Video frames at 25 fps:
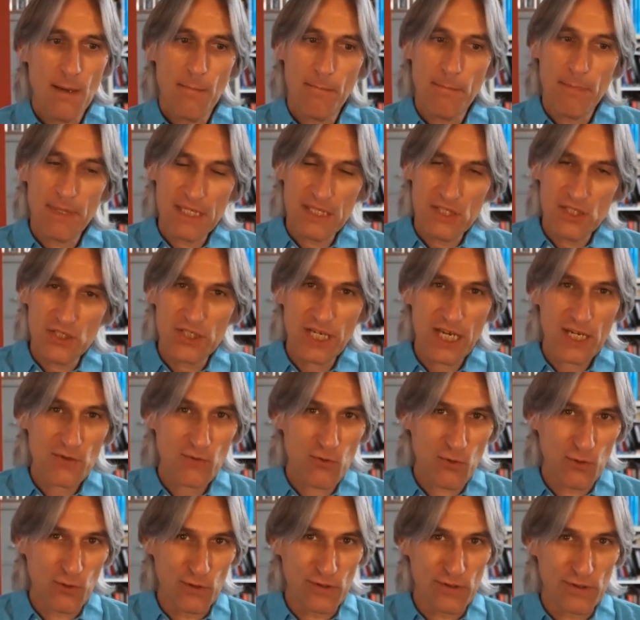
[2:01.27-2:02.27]
But in
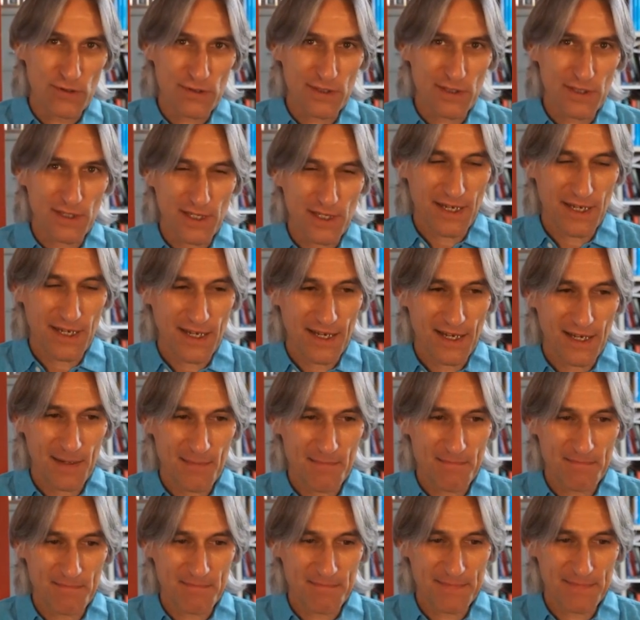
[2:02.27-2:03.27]
general,
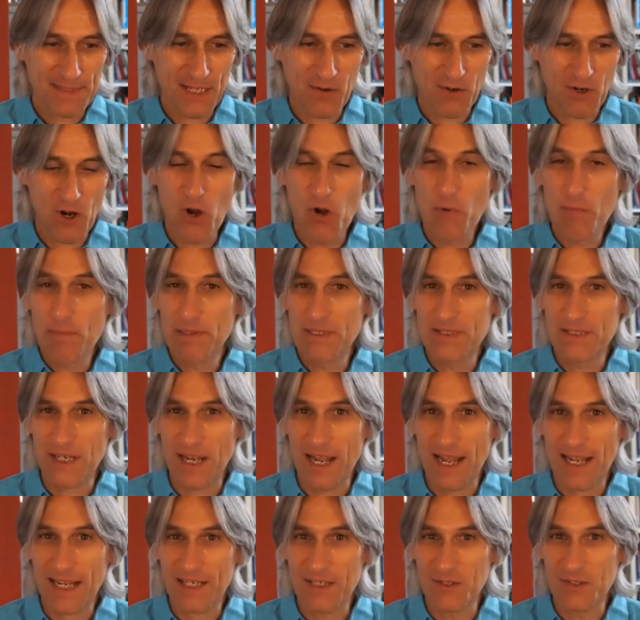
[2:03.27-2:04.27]
there are open
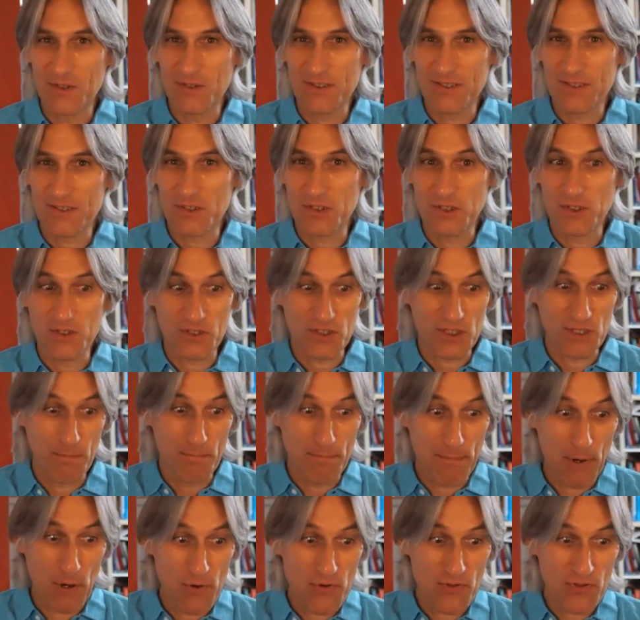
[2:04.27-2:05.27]
diagonals to
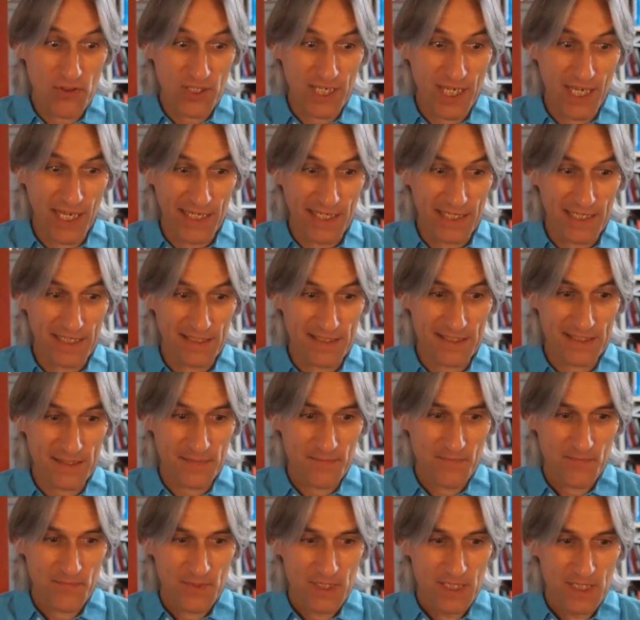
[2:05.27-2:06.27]
both
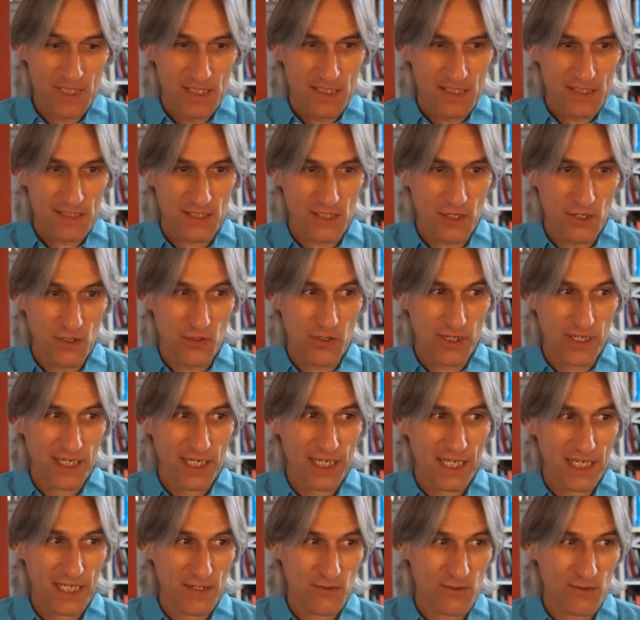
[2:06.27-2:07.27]
kings. So
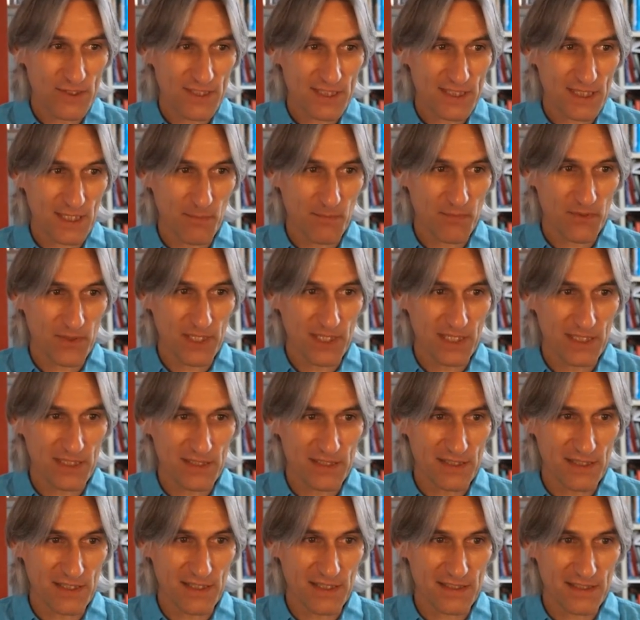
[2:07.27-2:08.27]
here is something
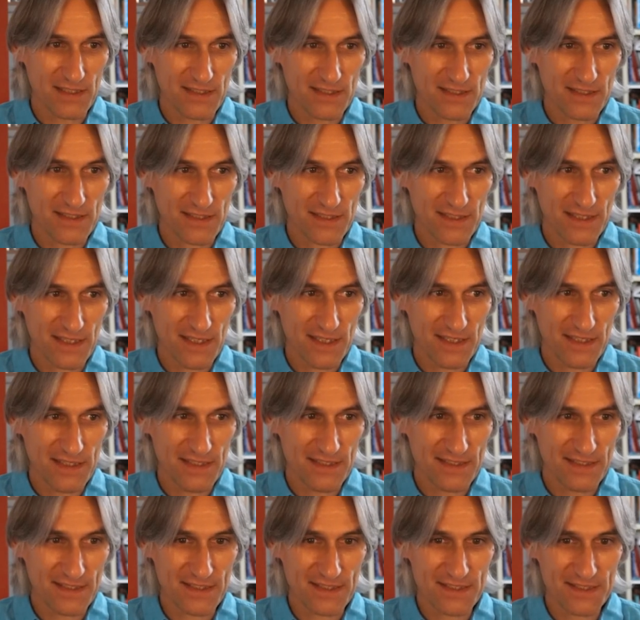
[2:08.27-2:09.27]
that
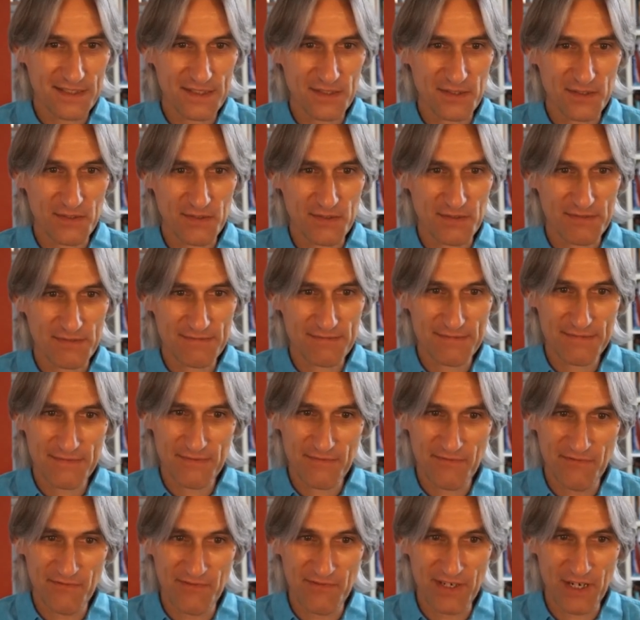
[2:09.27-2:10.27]
is
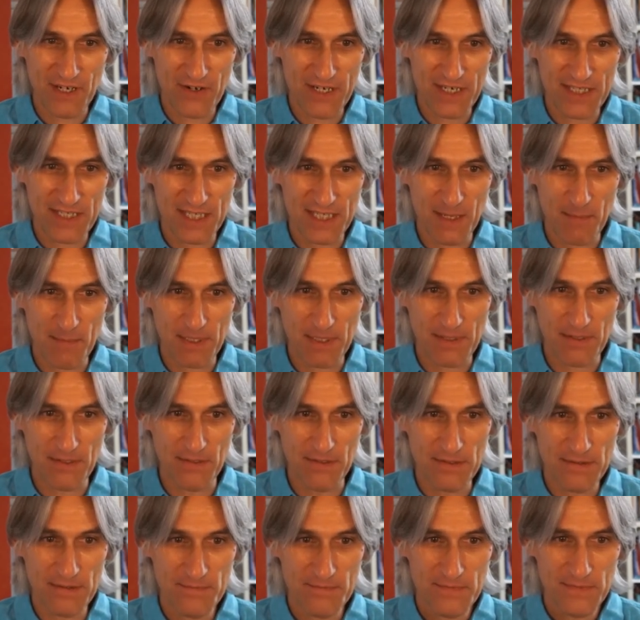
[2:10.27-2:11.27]
very
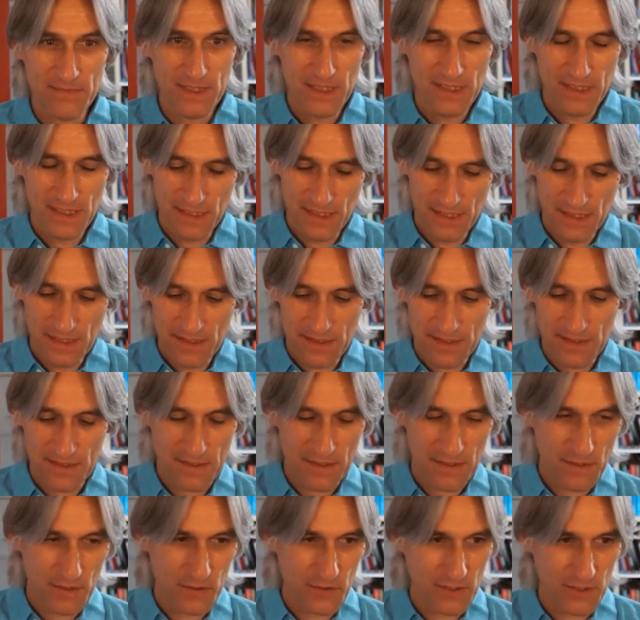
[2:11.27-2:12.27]
typical.
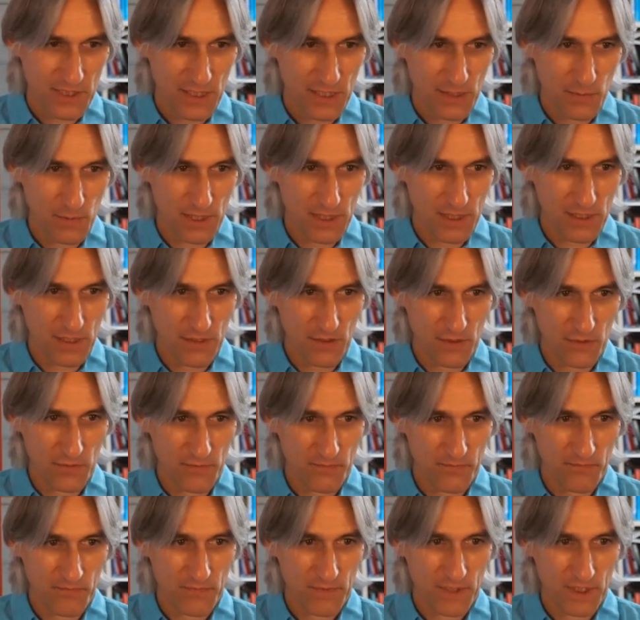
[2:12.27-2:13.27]
So here we go.
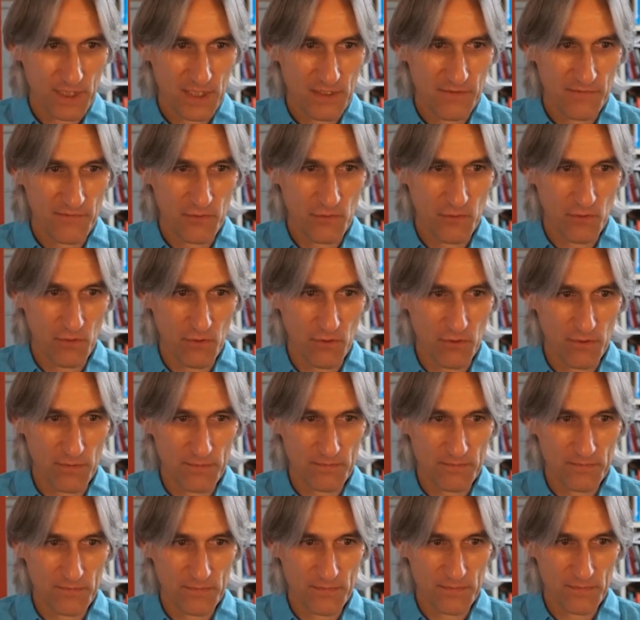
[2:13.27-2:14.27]
E4,
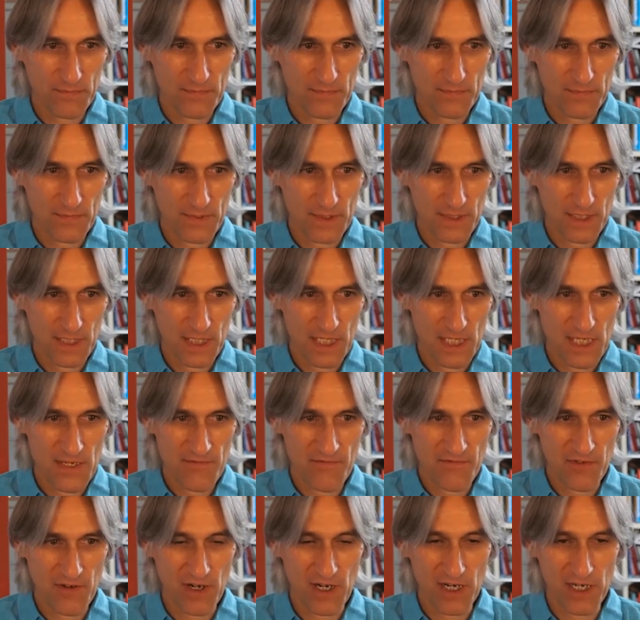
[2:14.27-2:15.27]

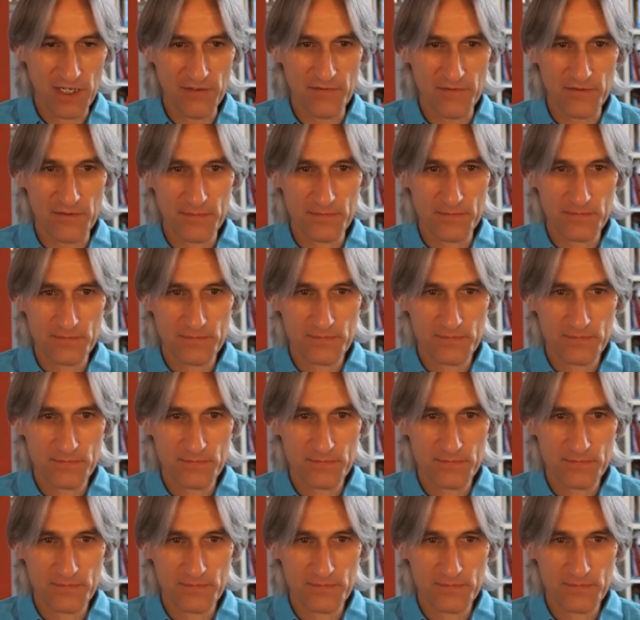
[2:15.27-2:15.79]
E5,